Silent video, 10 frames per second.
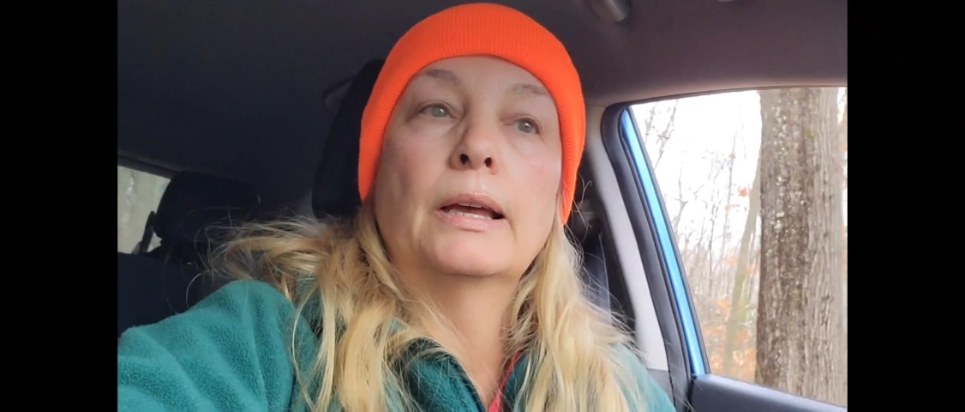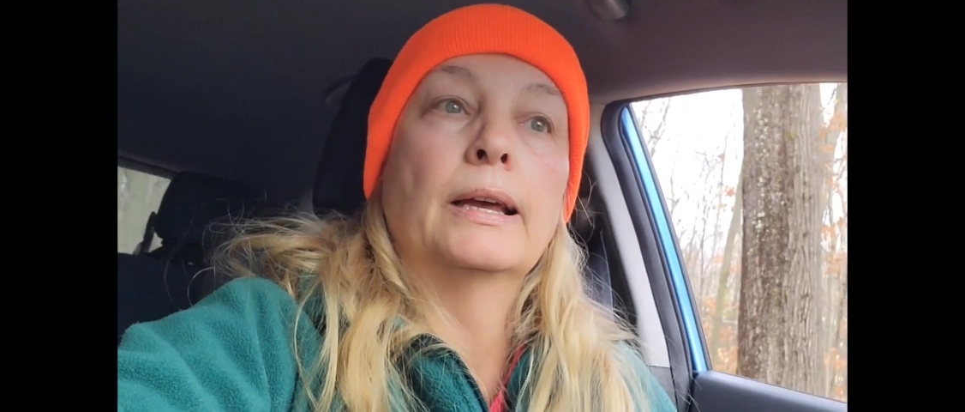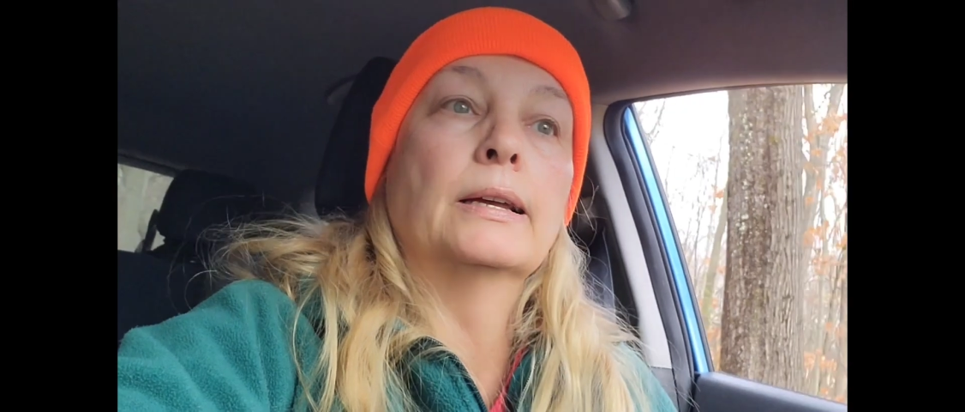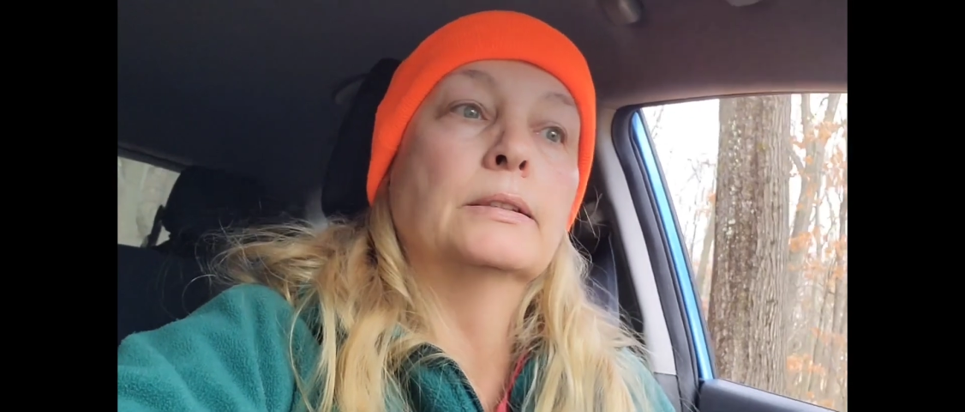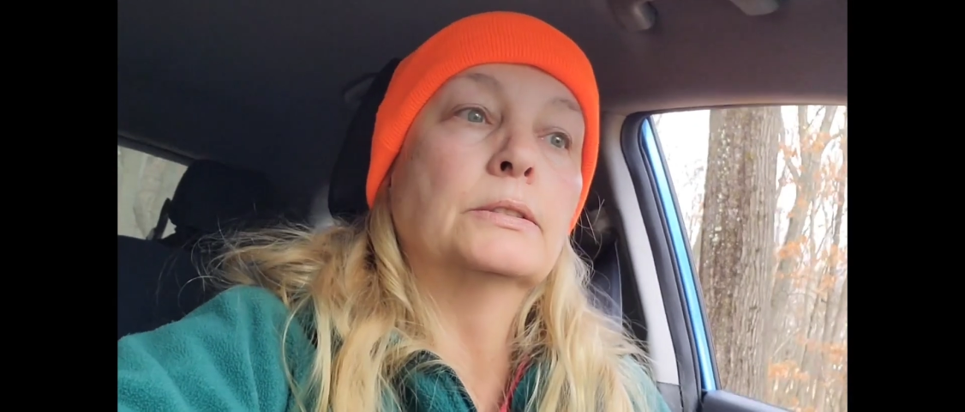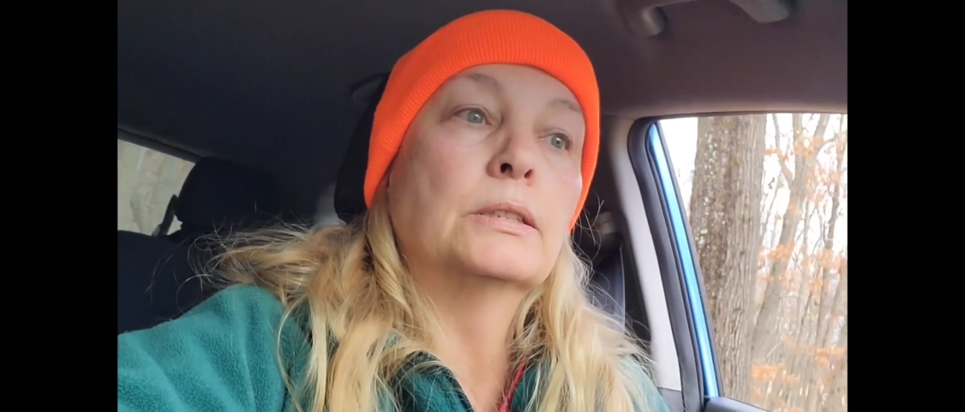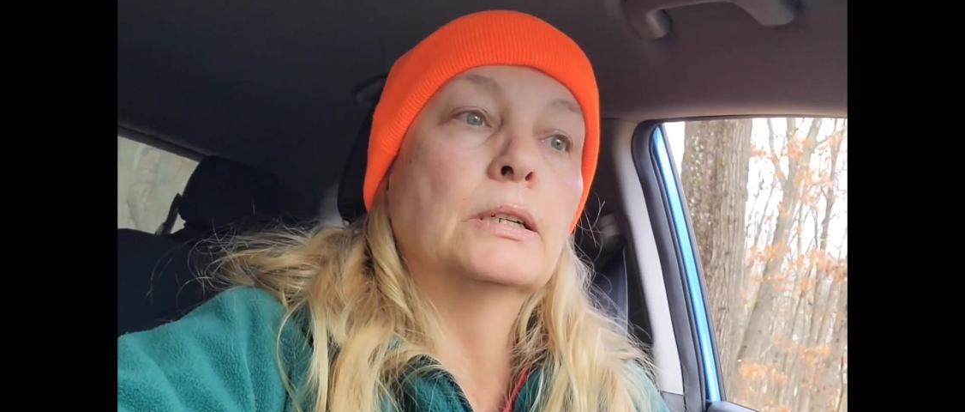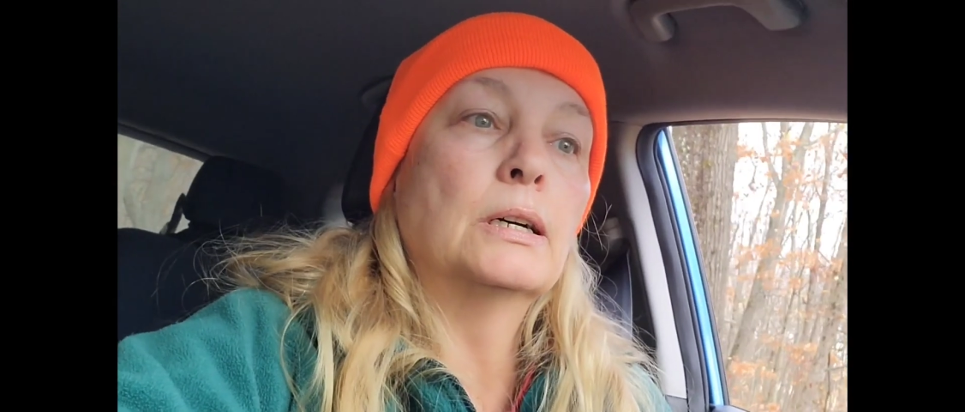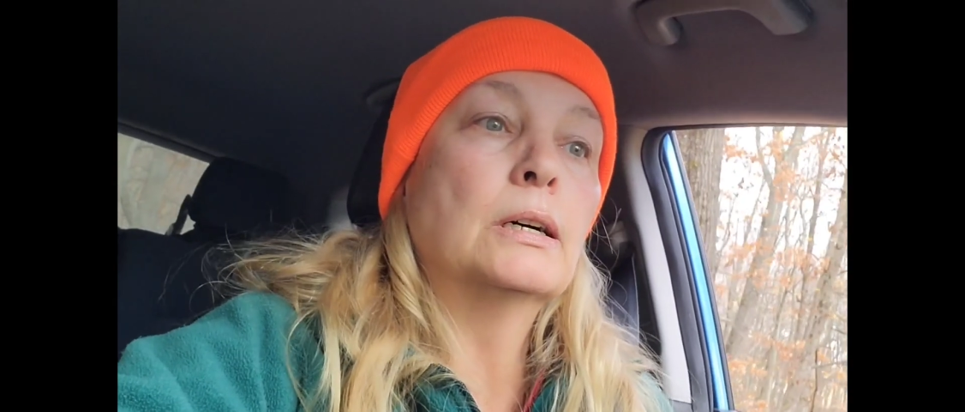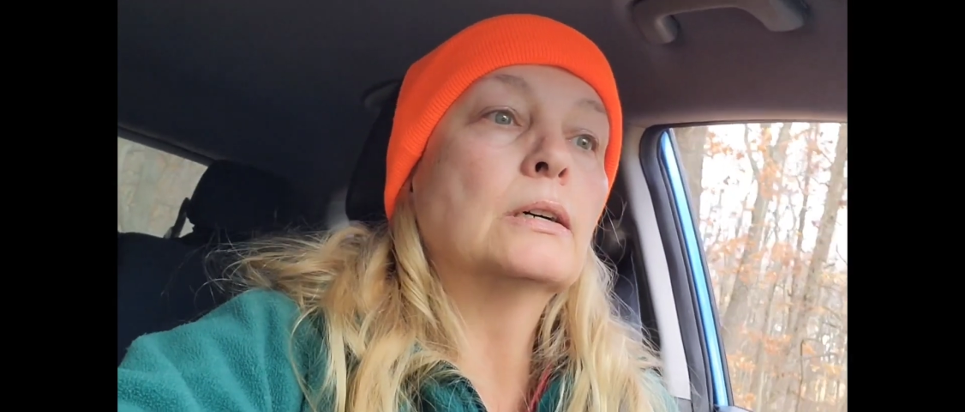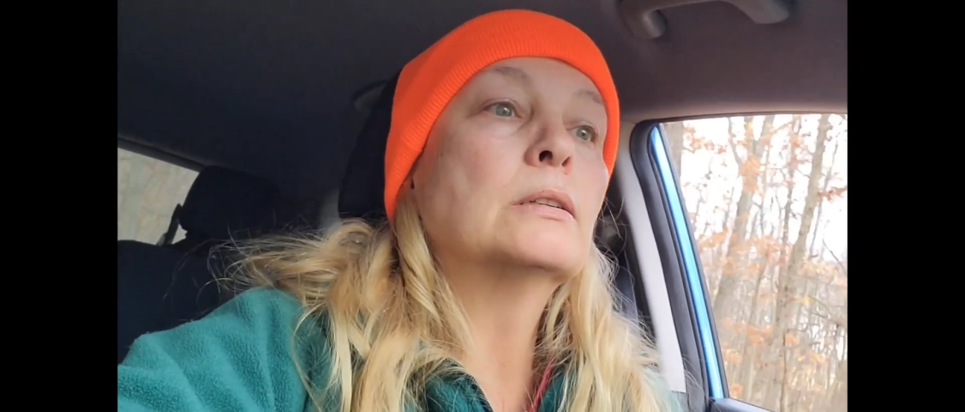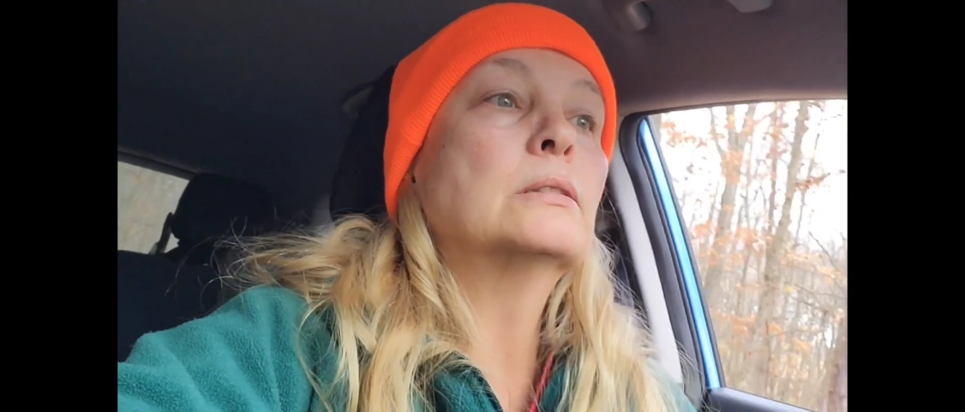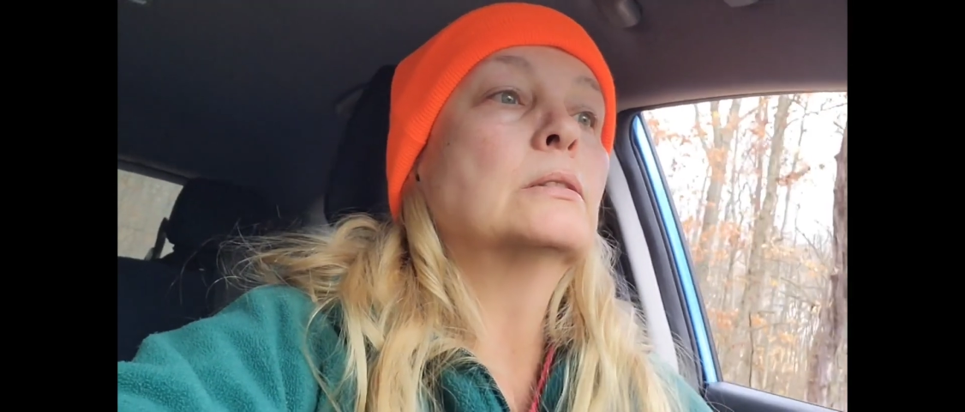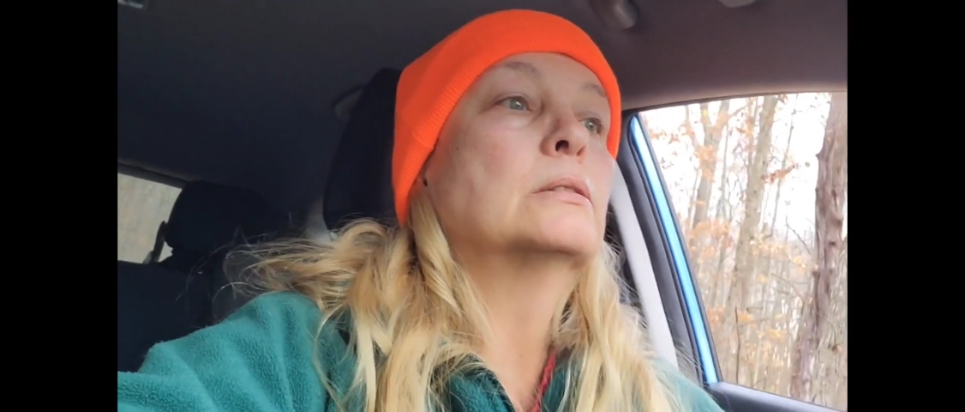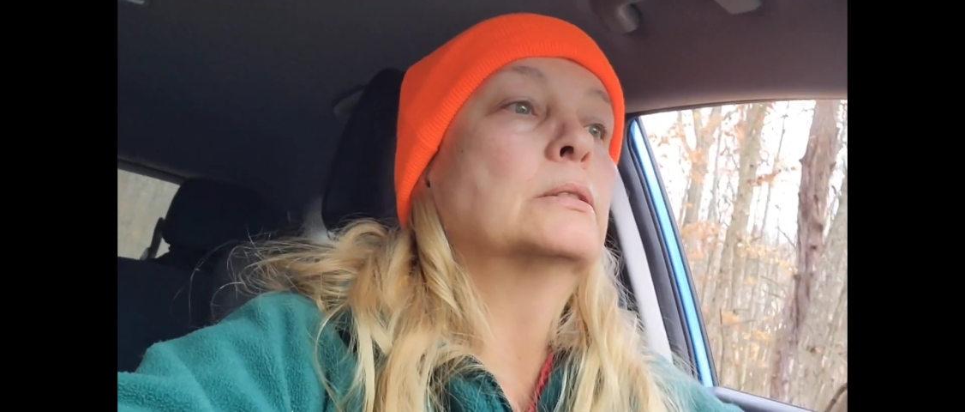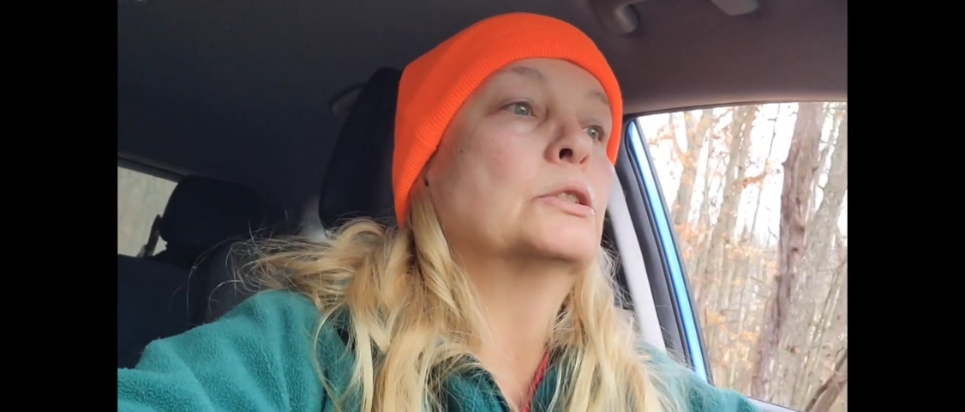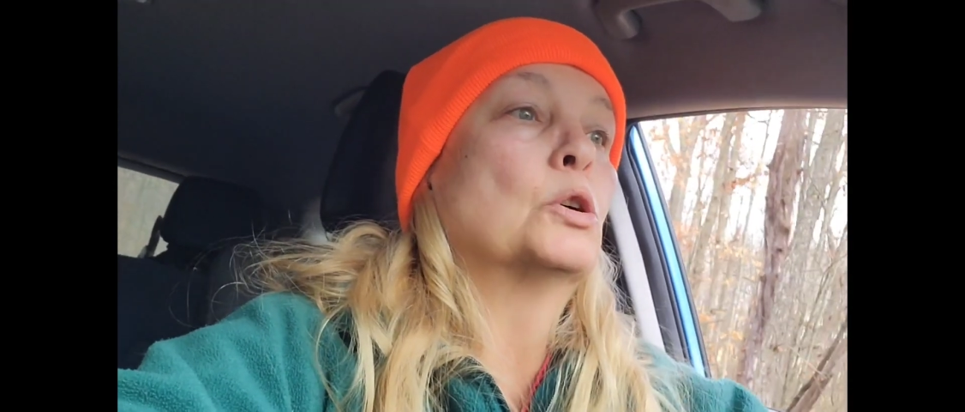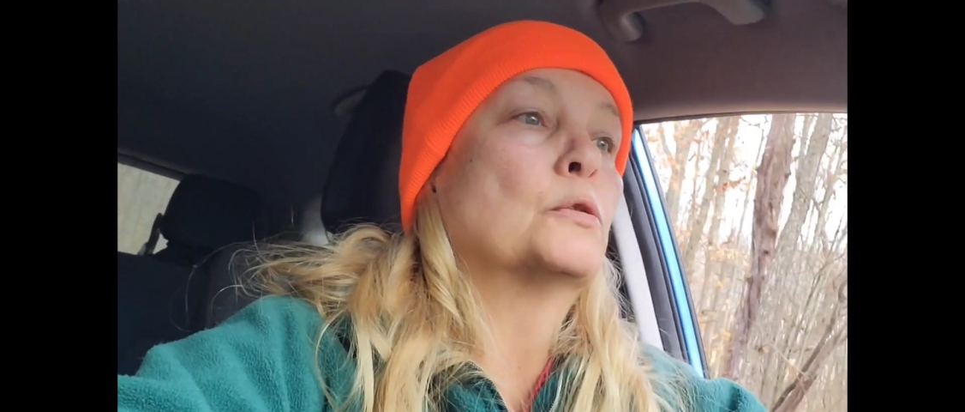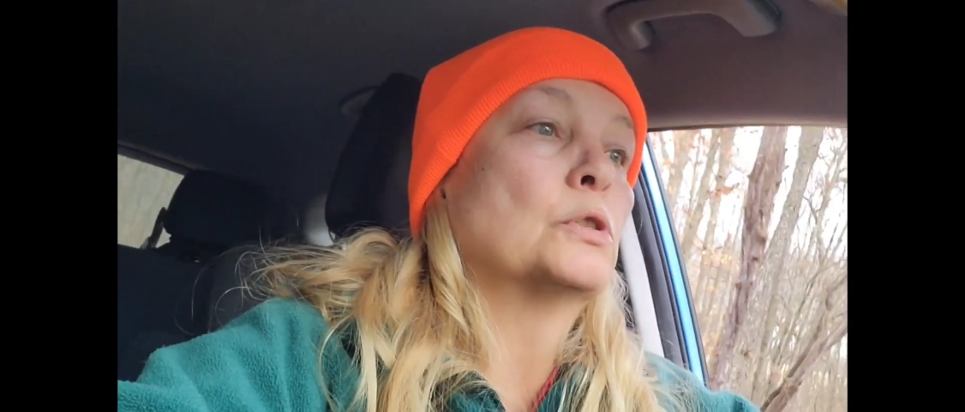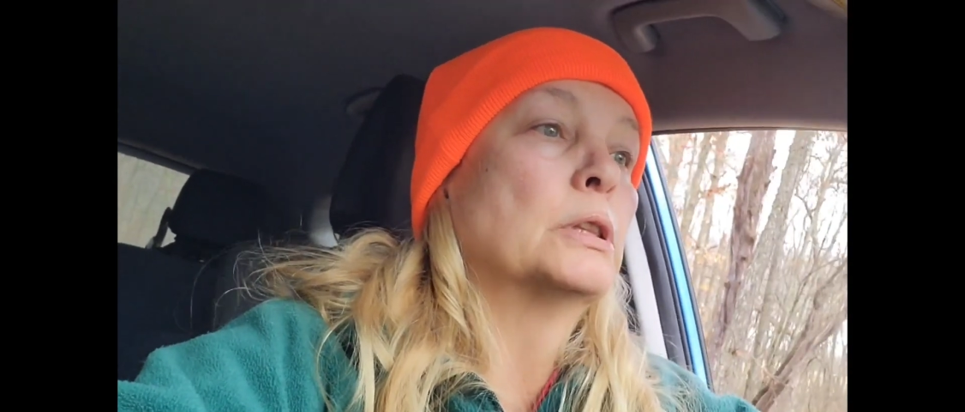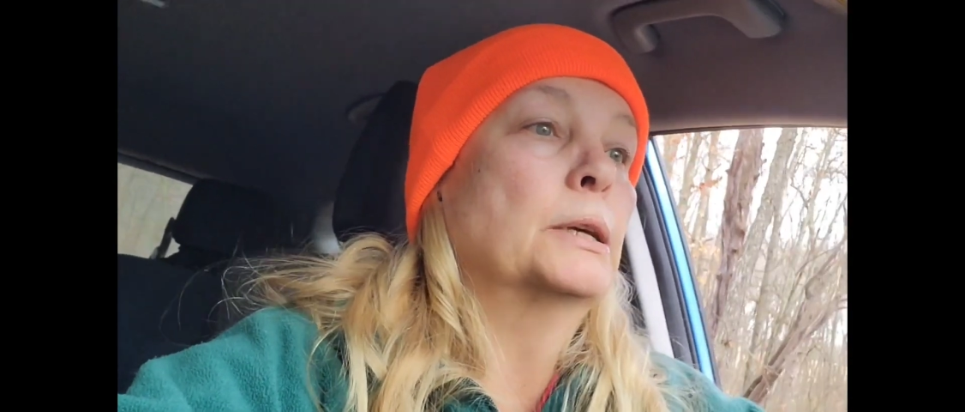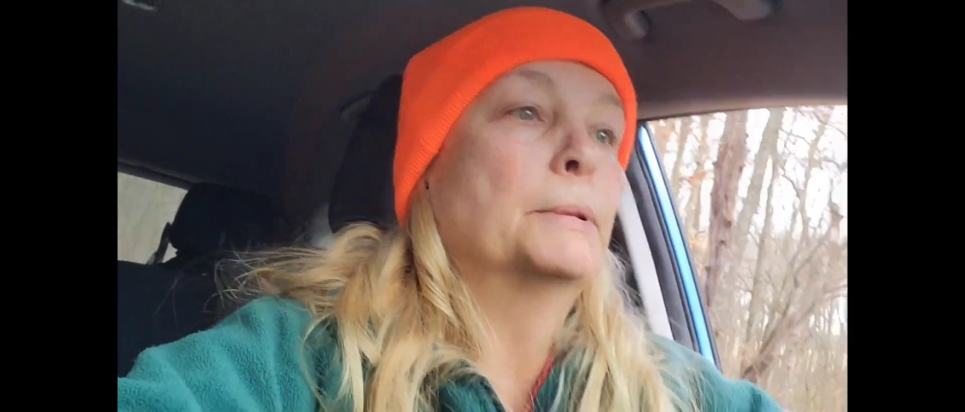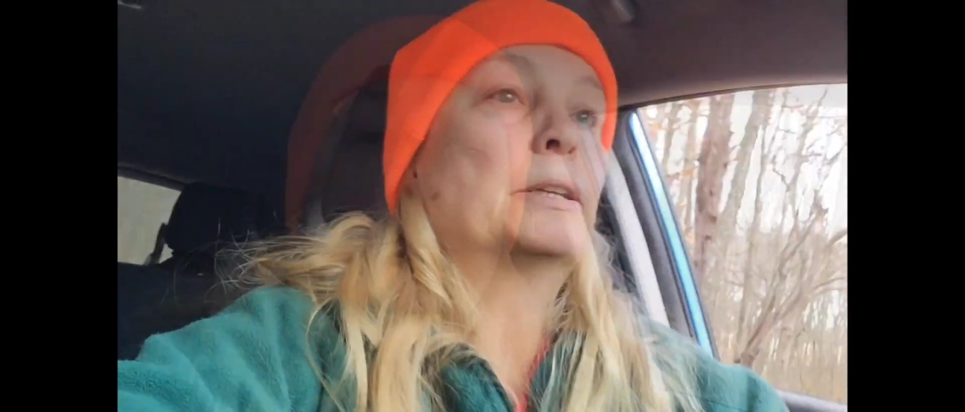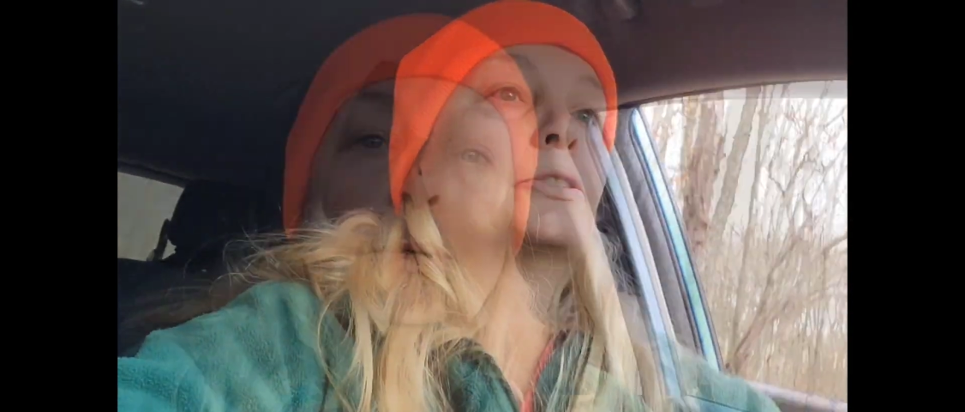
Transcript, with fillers: and uh, did over yeah, limits.